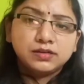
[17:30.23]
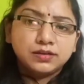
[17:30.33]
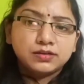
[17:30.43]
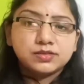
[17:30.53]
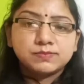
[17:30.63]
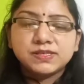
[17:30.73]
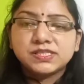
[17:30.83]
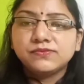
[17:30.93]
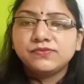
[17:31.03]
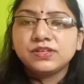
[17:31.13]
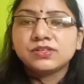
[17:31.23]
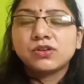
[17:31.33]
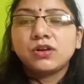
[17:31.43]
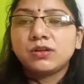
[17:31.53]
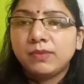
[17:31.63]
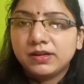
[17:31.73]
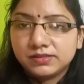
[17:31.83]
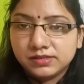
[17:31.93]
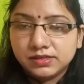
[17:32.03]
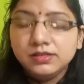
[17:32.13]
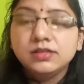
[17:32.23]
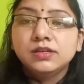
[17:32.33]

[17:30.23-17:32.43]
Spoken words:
specific salt medicine,